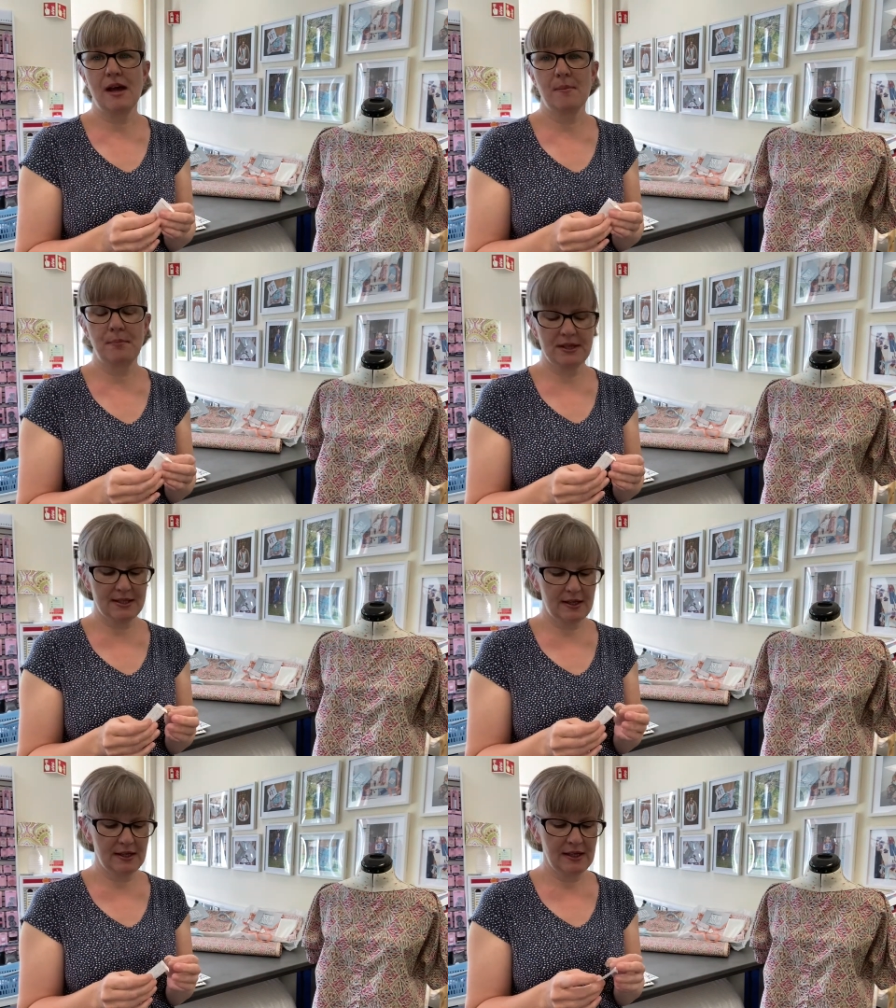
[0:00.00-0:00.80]

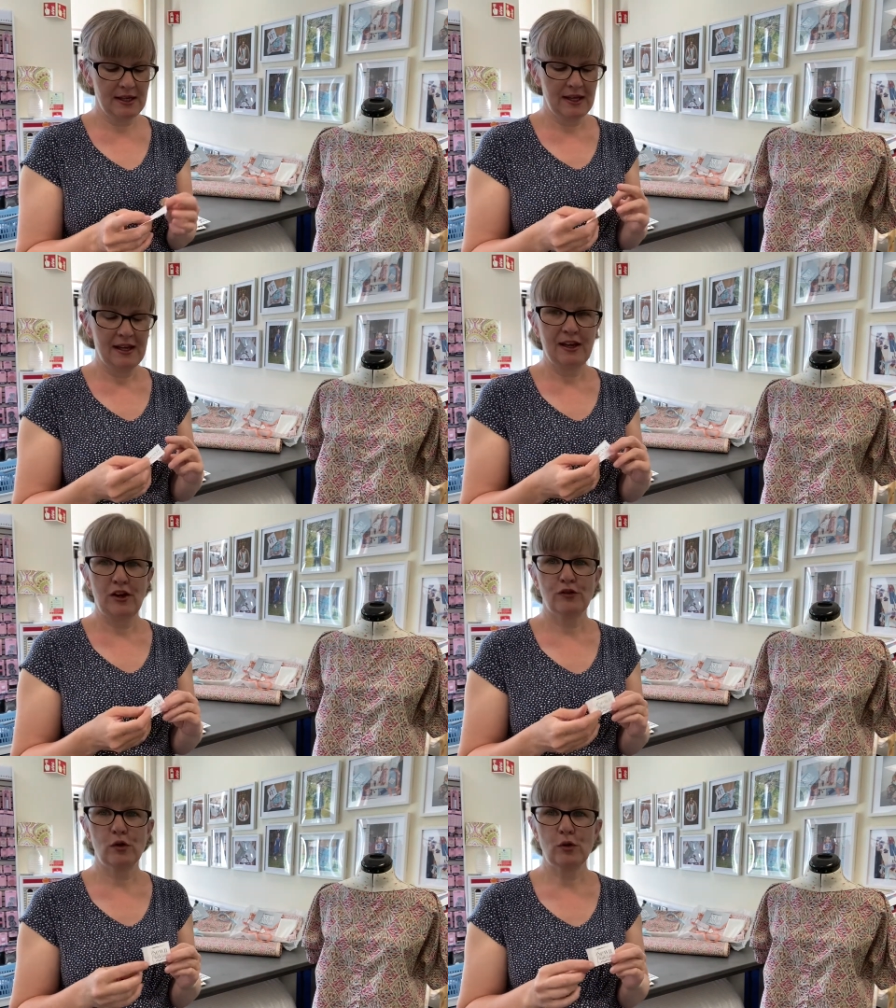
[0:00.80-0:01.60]
button.
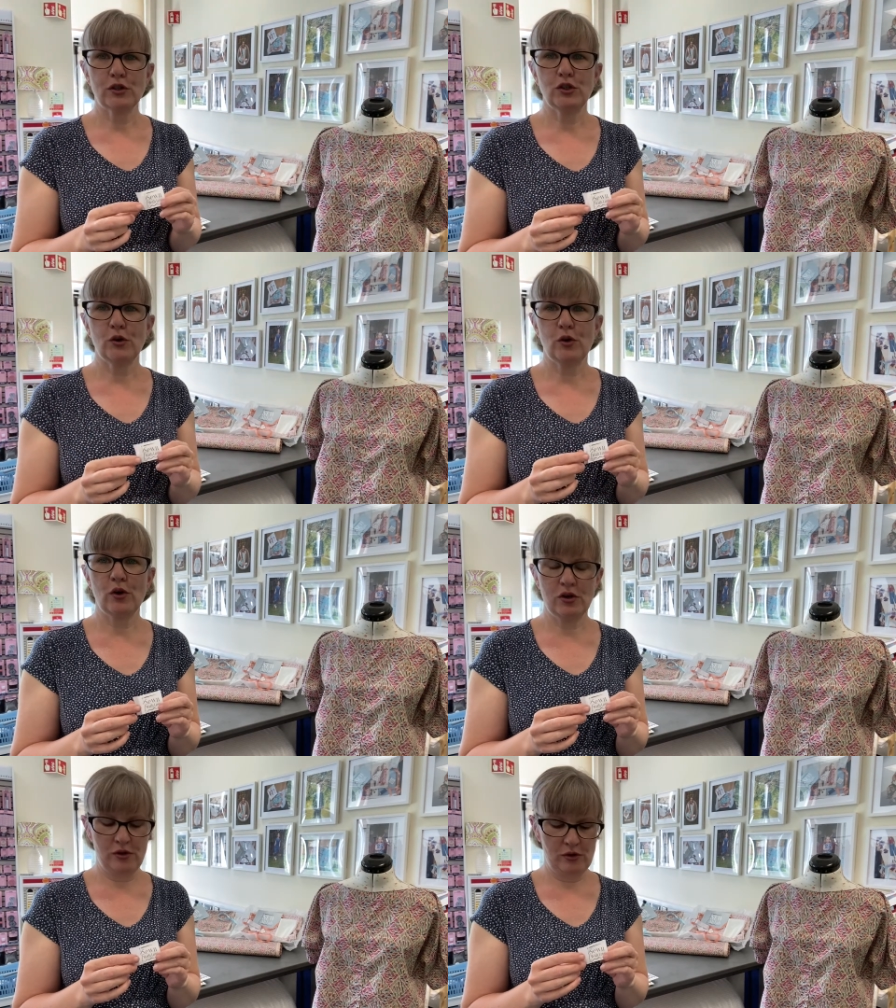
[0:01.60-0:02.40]
Of course
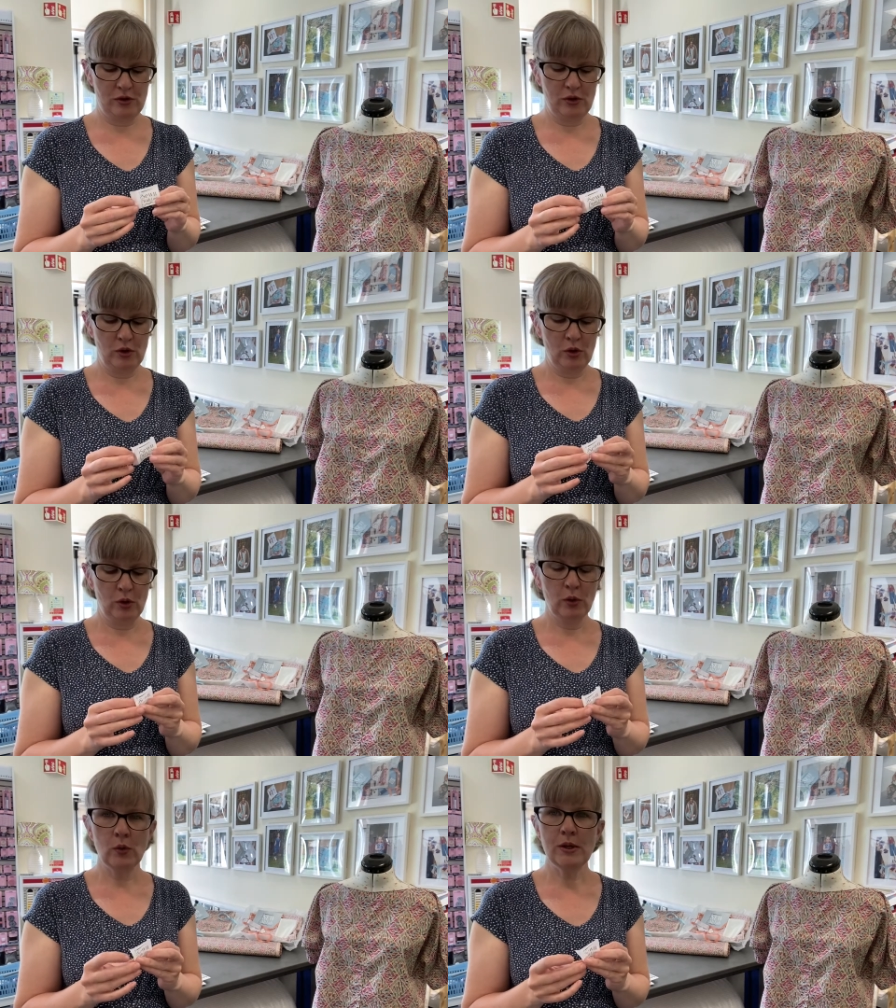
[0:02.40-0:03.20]
your
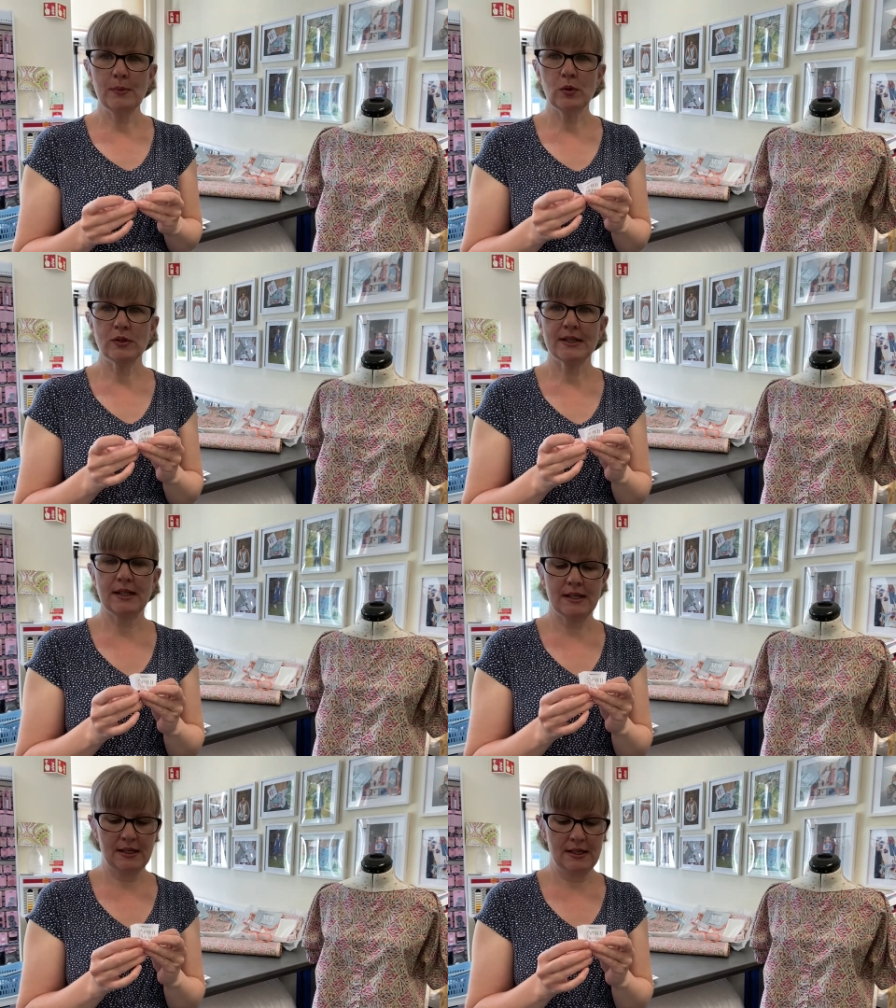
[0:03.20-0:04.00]
all
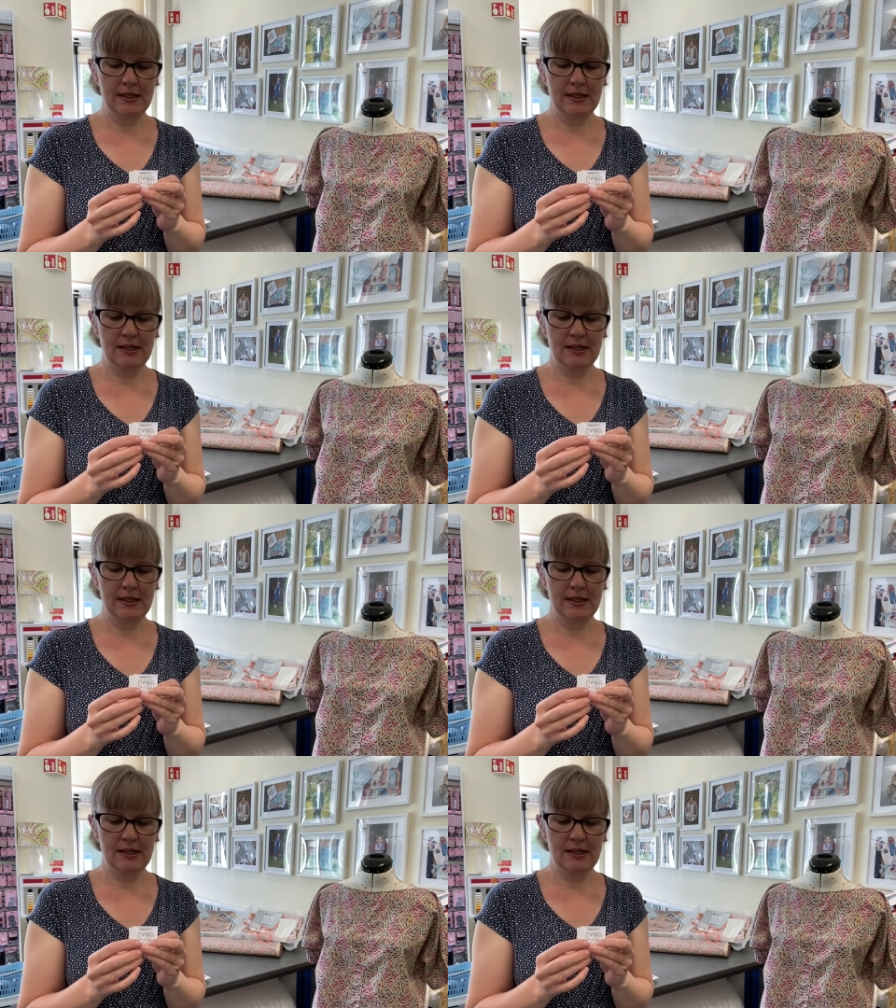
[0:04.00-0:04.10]
important